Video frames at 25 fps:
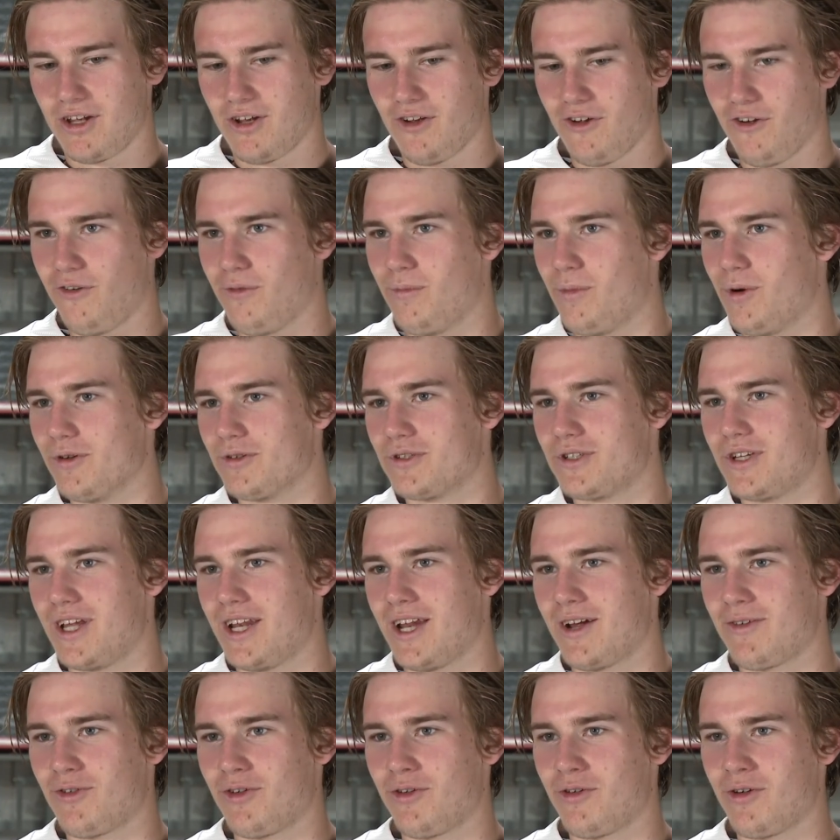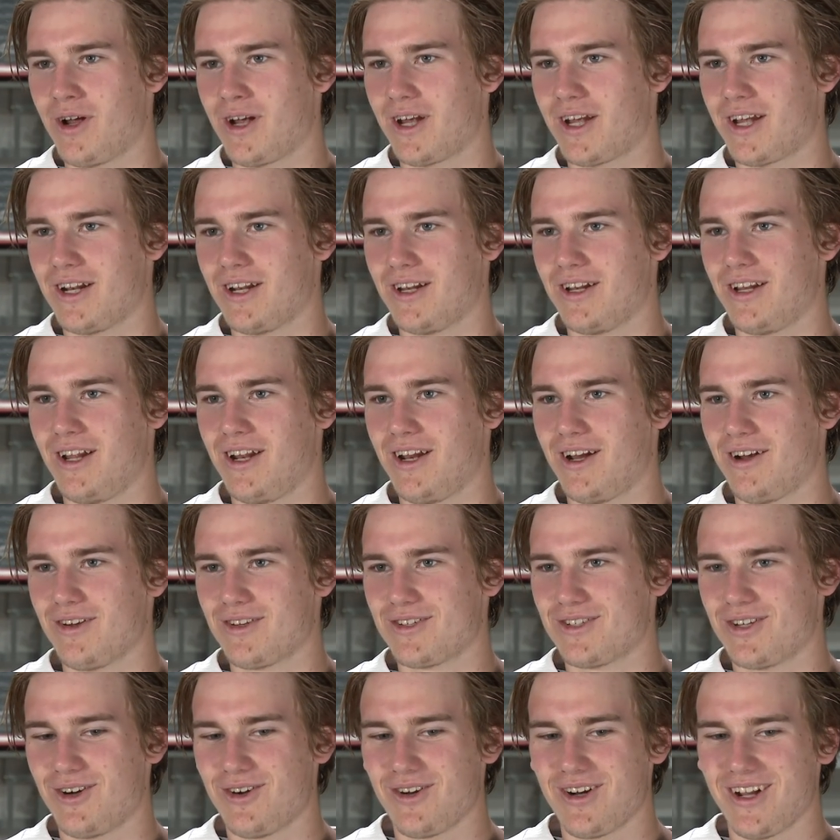you almost hit every rink in, in
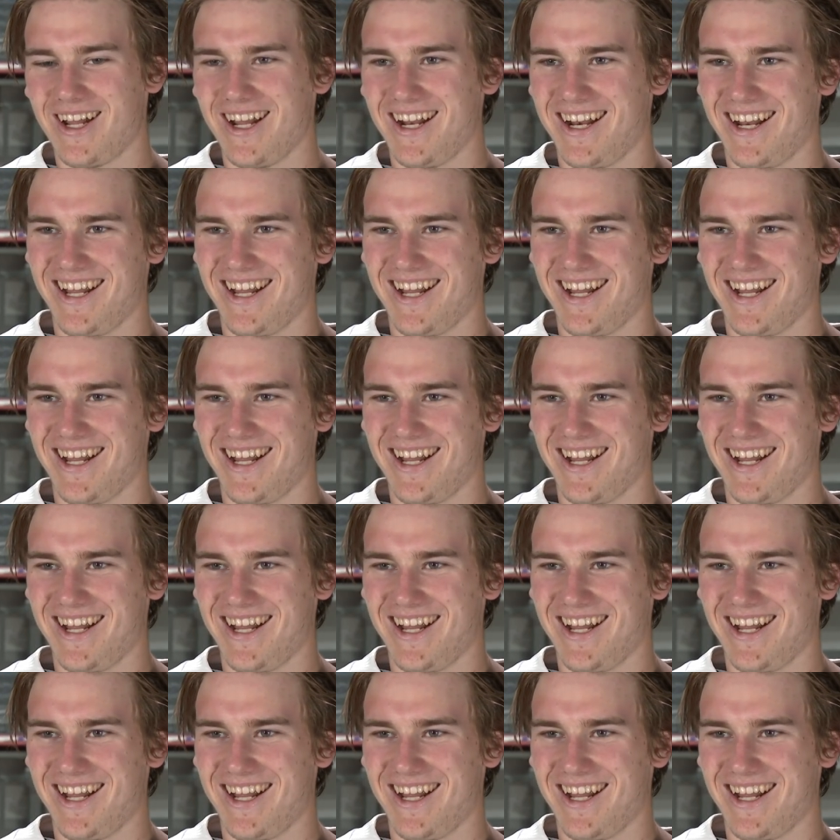Arizona